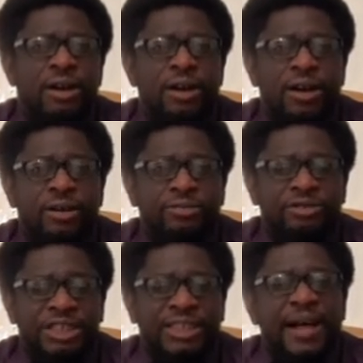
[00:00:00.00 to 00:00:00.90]

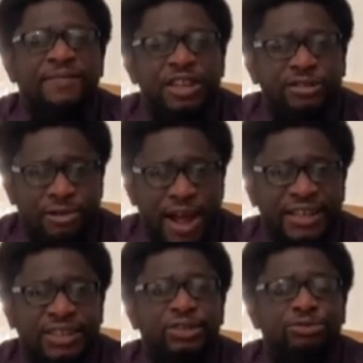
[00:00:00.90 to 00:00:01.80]
reserve the
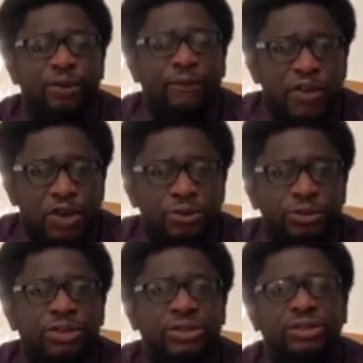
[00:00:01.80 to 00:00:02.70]
right to
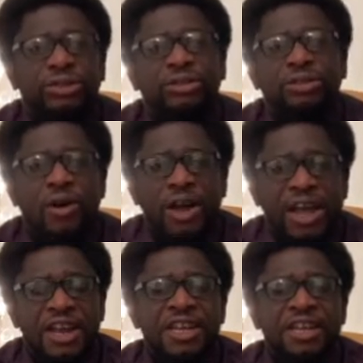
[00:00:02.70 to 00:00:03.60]
refuse
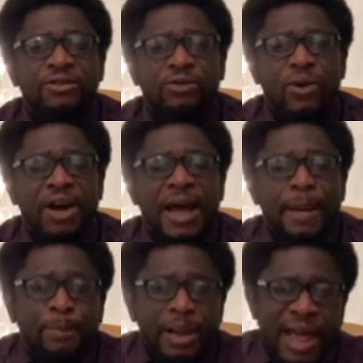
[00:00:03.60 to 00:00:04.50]
anyone
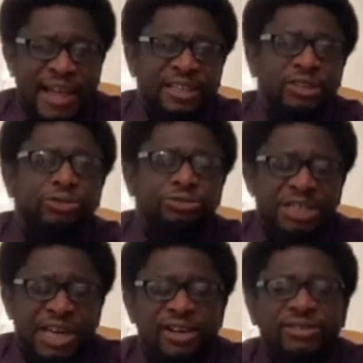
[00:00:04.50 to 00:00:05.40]
applying to
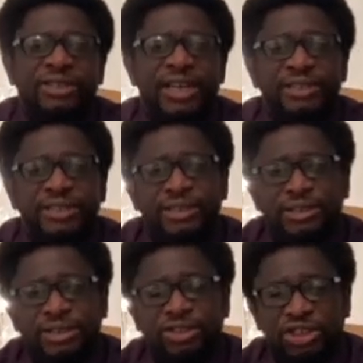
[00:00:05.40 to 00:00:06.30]
renounce their
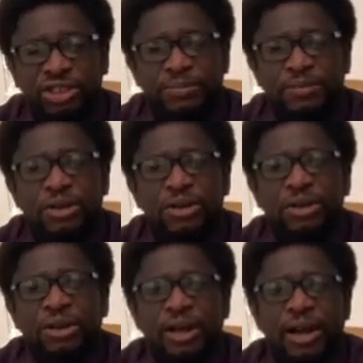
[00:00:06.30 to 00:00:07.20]
citizenship
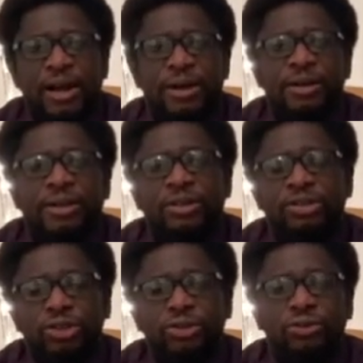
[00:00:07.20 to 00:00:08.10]

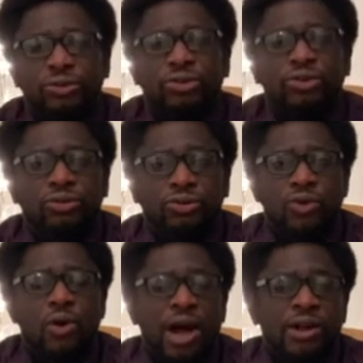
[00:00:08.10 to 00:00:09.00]
to go
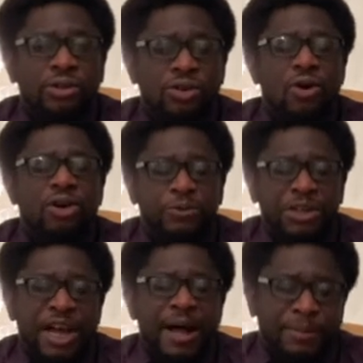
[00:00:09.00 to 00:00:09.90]
on with the
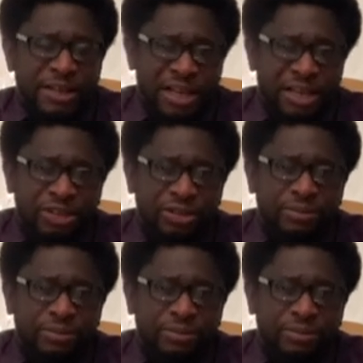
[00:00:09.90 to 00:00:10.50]
application.